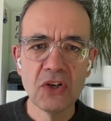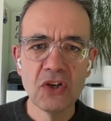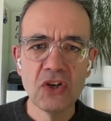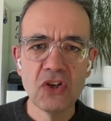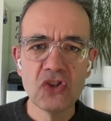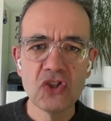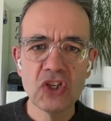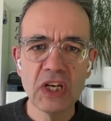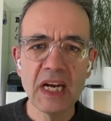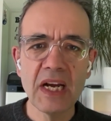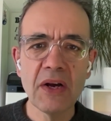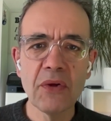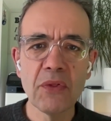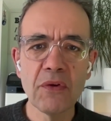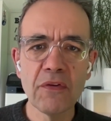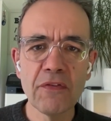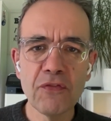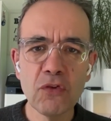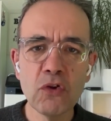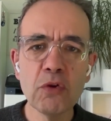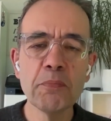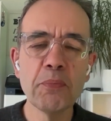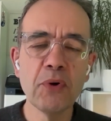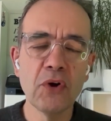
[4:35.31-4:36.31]
Check out the
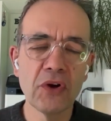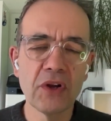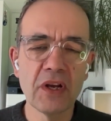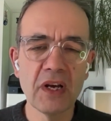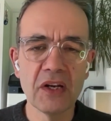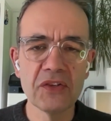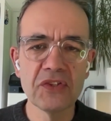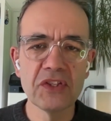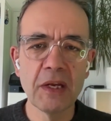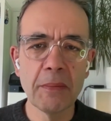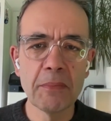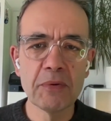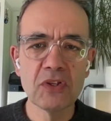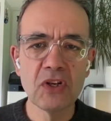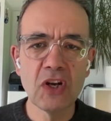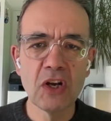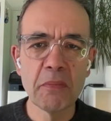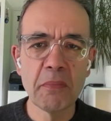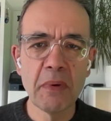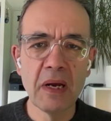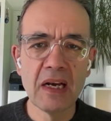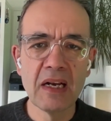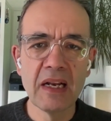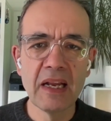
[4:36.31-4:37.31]
full podcast episode
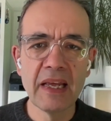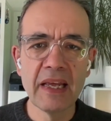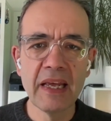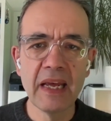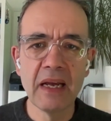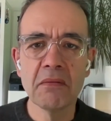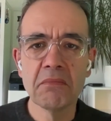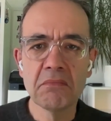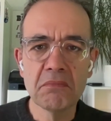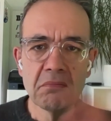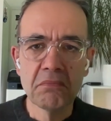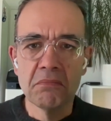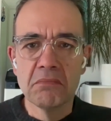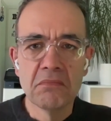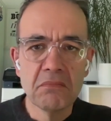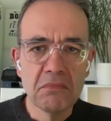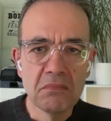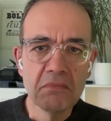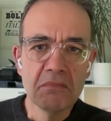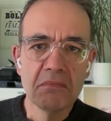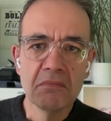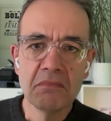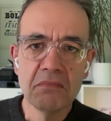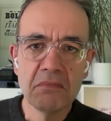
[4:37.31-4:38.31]
by clicking
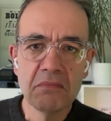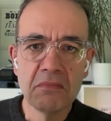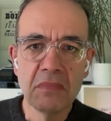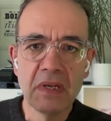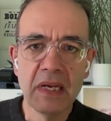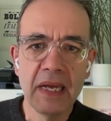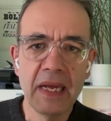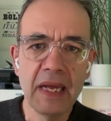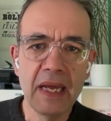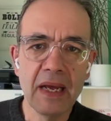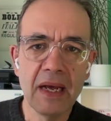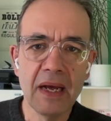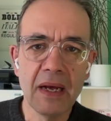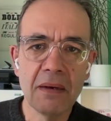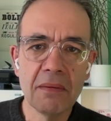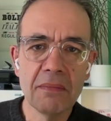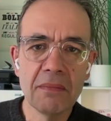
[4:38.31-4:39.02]
here.